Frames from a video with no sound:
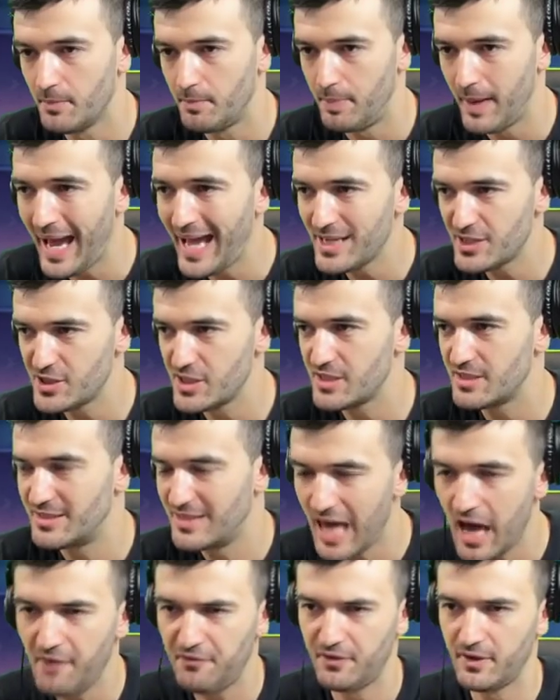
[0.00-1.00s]
bed, she's
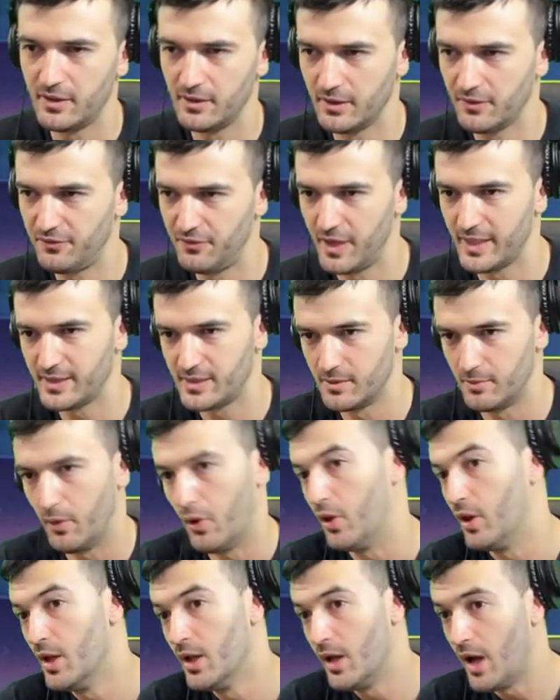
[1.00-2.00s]
definitely flexible.